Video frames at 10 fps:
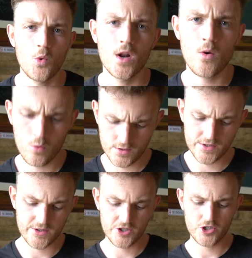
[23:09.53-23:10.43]
what I
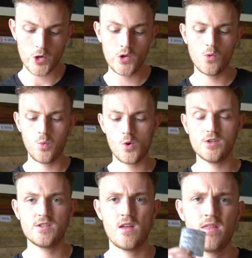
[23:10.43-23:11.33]
wanted to show you
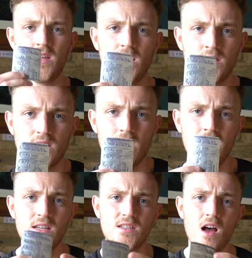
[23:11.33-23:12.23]
was these.
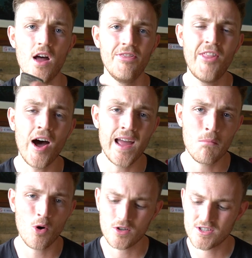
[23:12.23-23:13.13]
These are
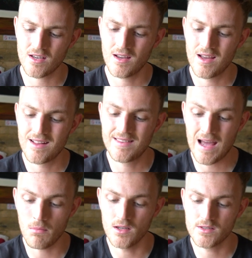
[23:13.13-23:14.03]
Diamox
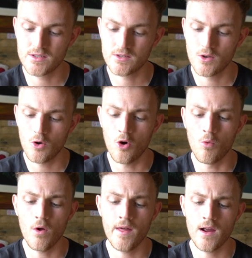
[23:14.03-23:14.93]
tablets, or
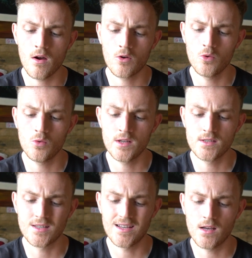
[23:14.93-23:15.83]
what they are called
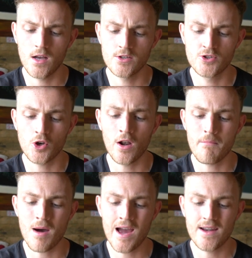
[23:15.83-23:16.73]
is
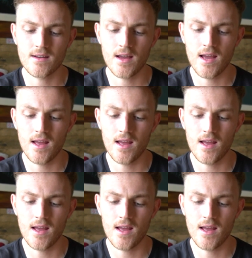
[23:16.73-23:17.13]
zolamide,